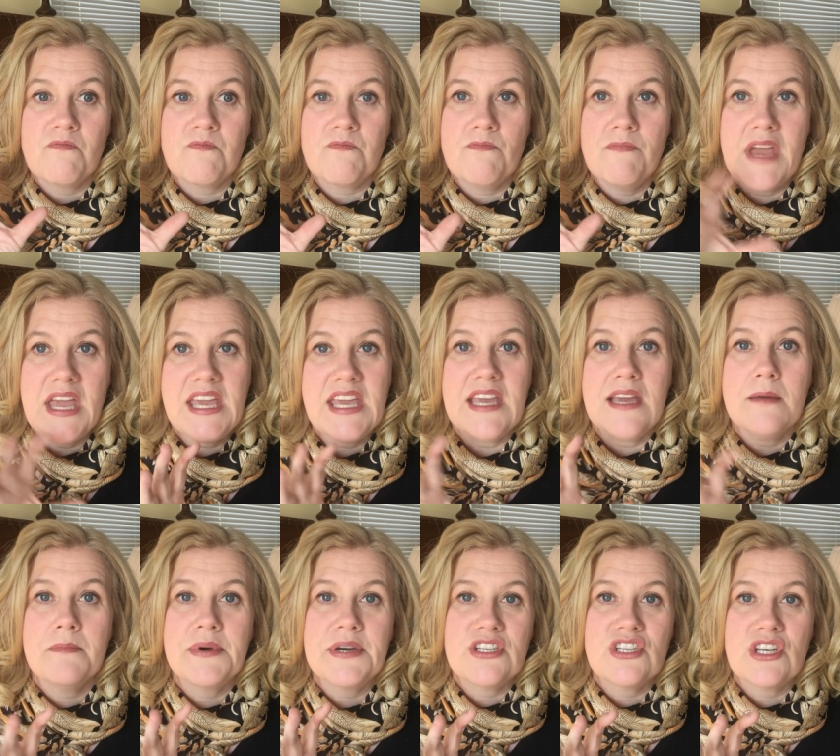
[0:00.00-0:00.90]
making a
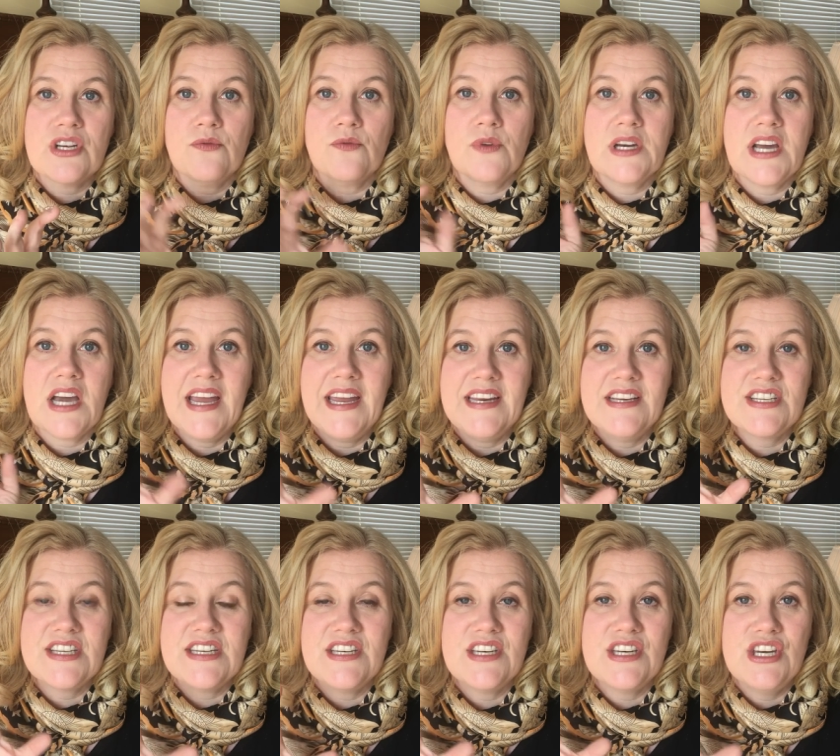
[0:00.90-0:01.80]
budget when I
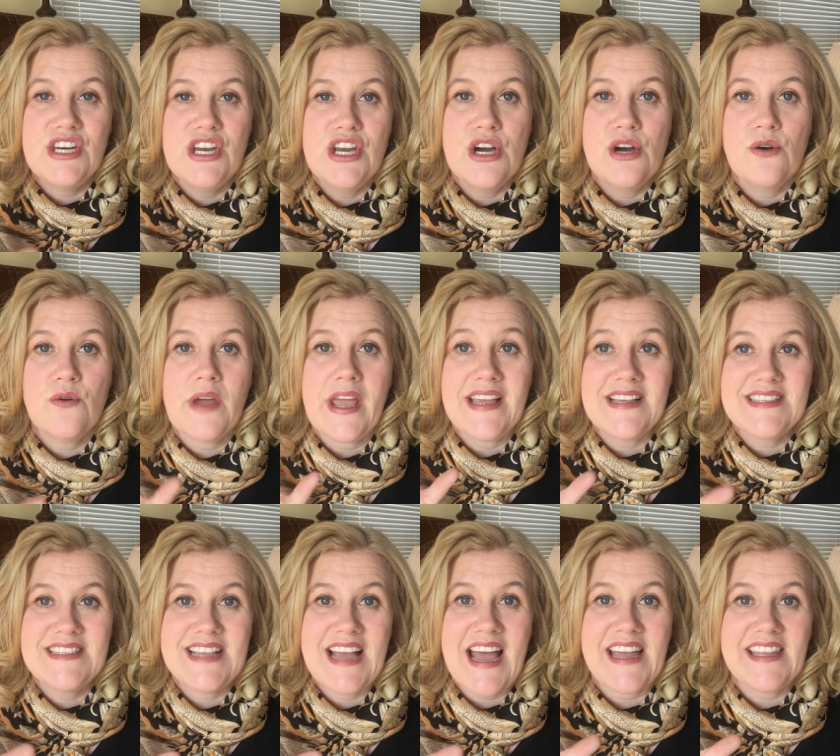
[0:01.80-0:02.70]
didn't know
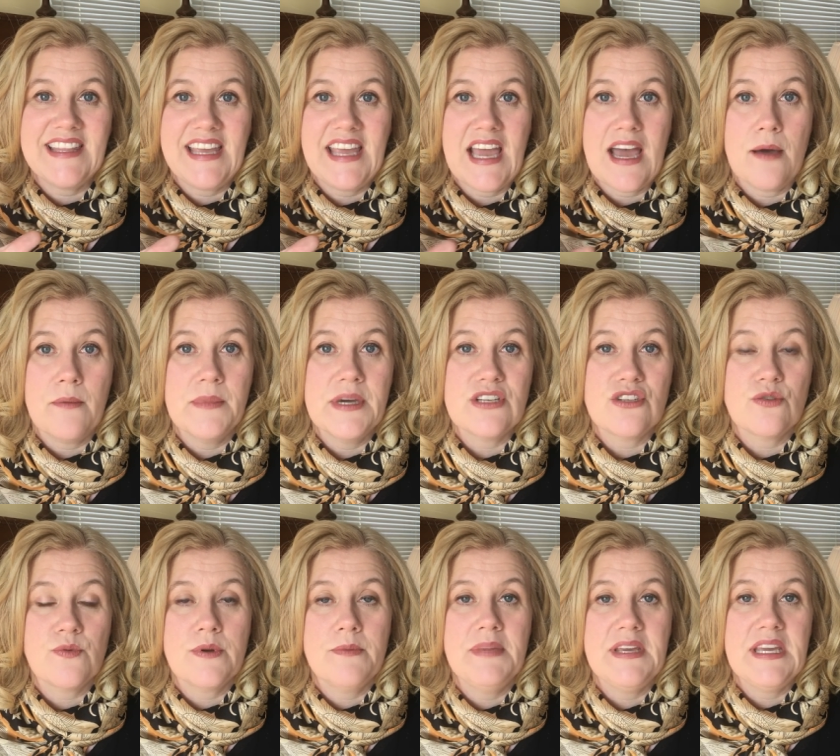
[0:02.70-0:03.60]
exactly how
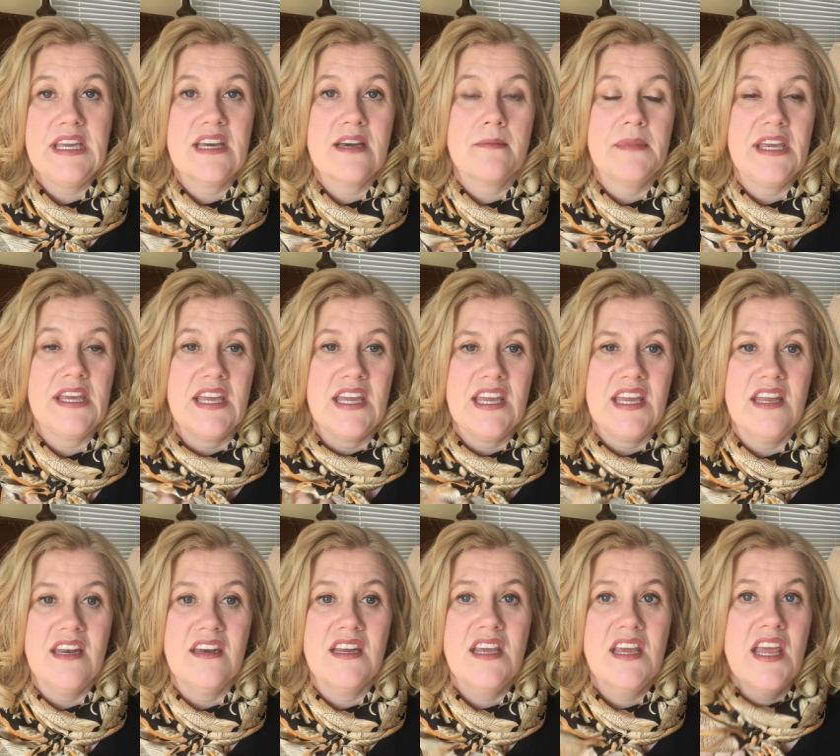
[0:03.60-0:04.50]
much would be coming
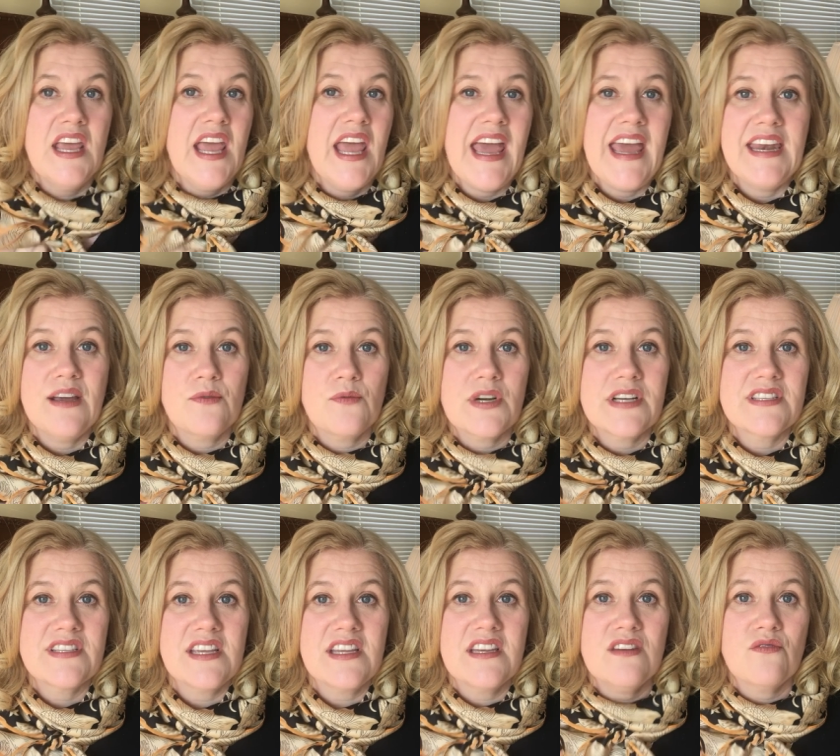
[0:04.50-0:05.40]
in. And it
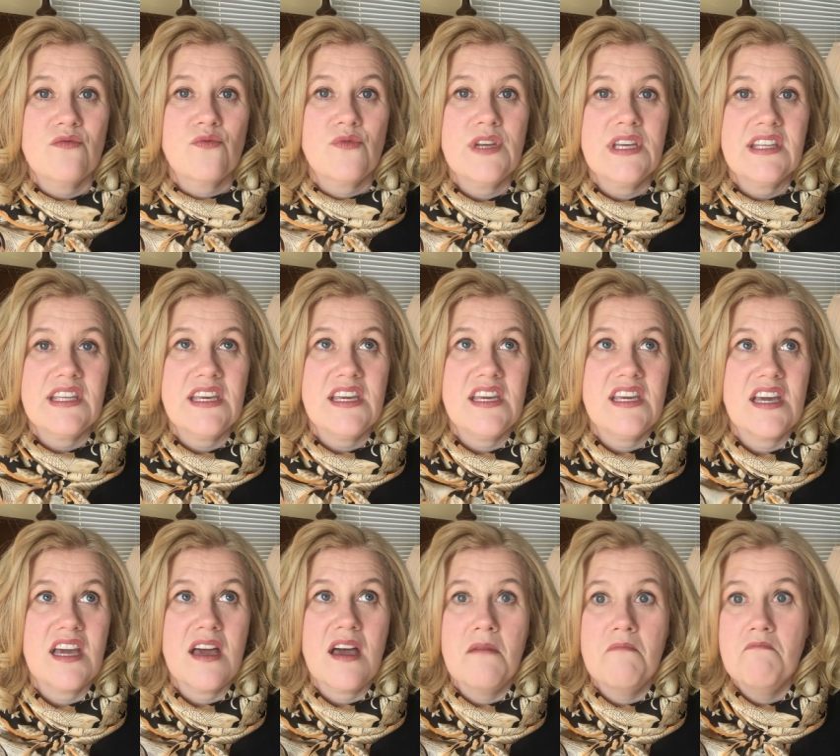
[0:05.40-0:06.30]
wasn't
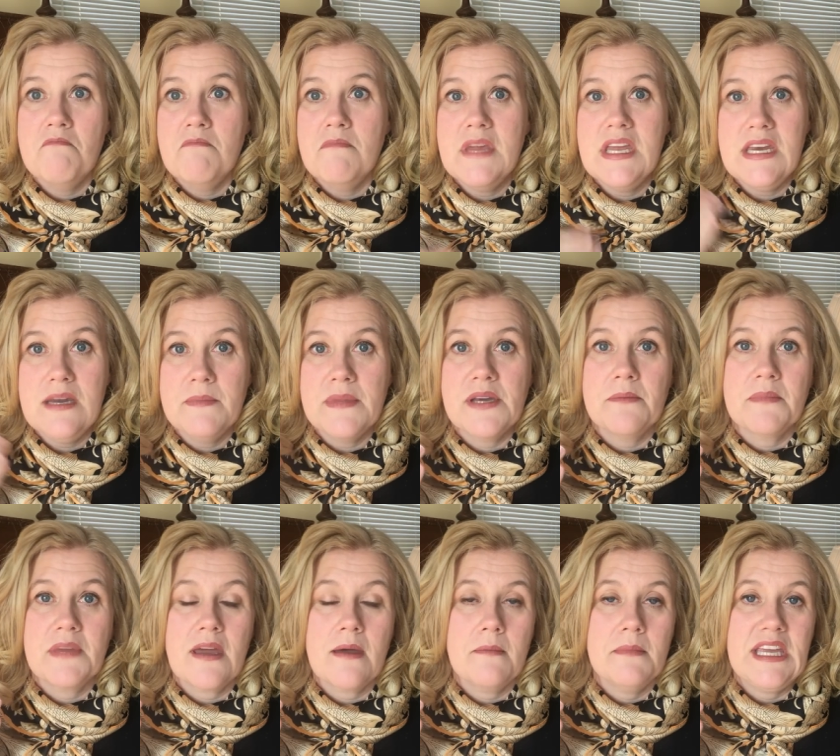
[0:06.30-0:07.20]
really a
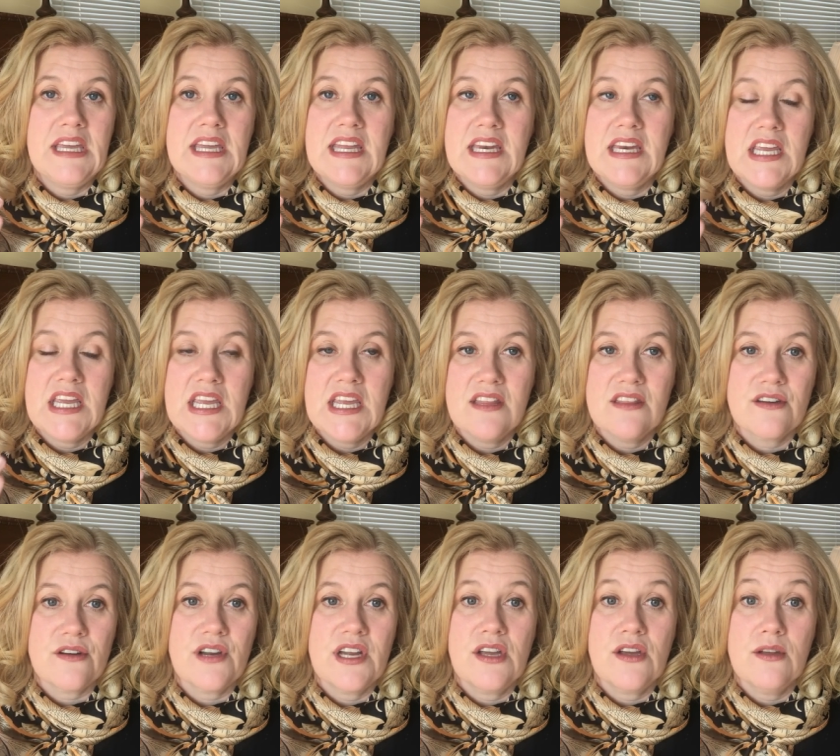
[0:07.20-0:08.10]
minimum coming in
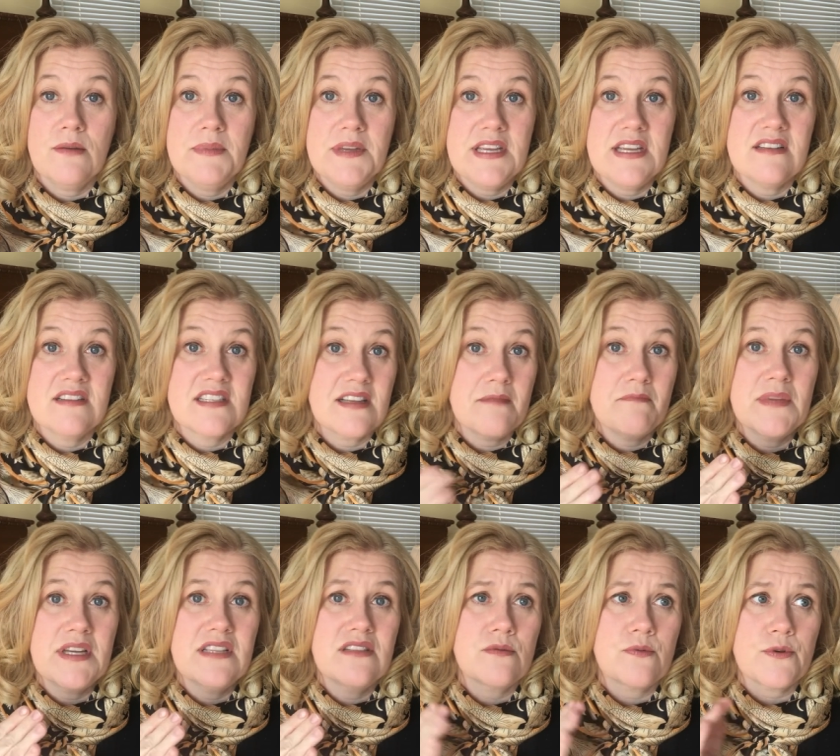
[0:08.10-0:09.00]
either. It could be some
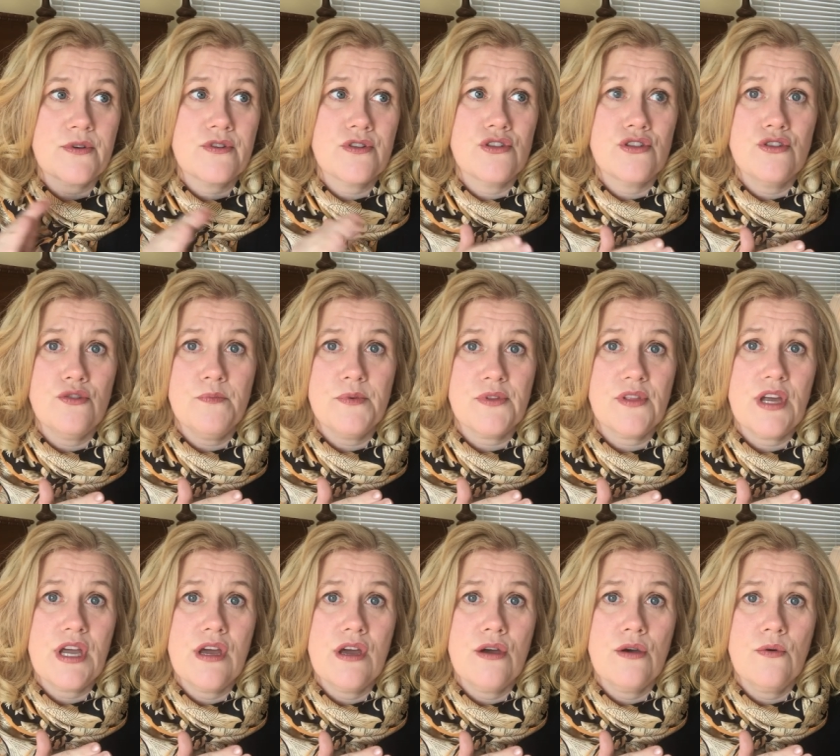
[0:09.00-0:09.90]
months were super
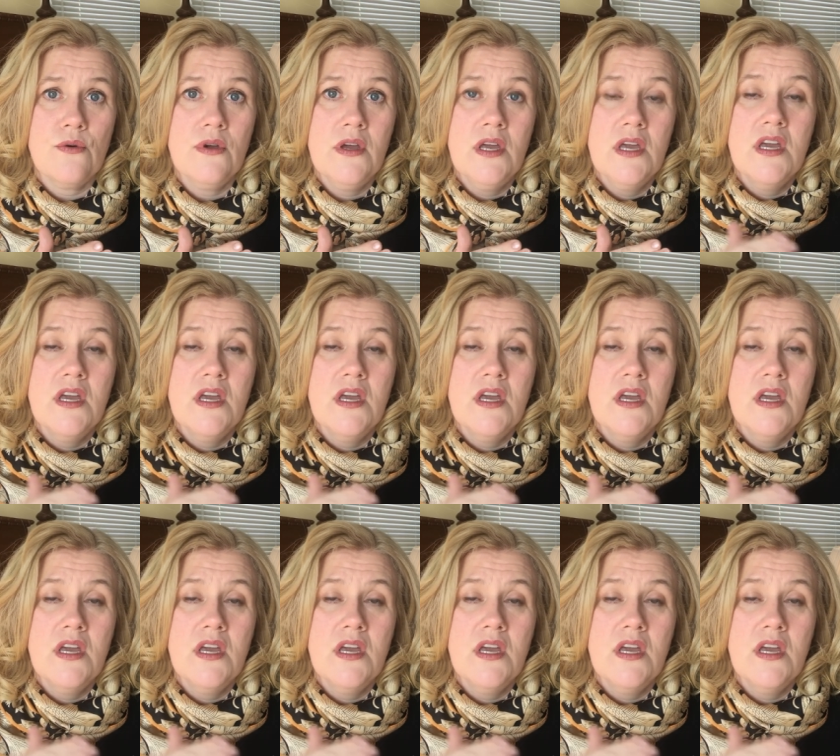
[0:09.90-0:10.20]
low,